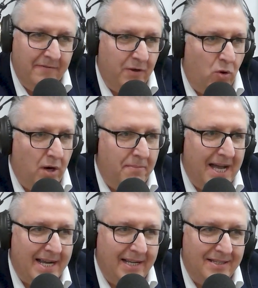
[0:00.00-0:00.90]
if you want a
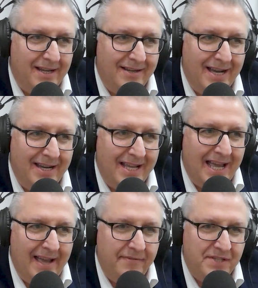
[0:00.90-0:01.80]
bucket, don't go to
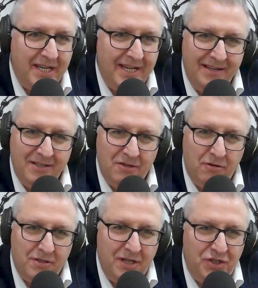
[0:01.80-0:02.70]
KFC.
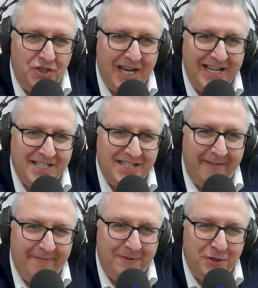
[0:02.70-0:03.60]
Talk to Jace
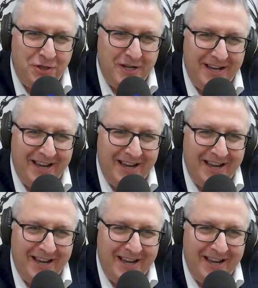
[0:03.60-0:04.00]
at Future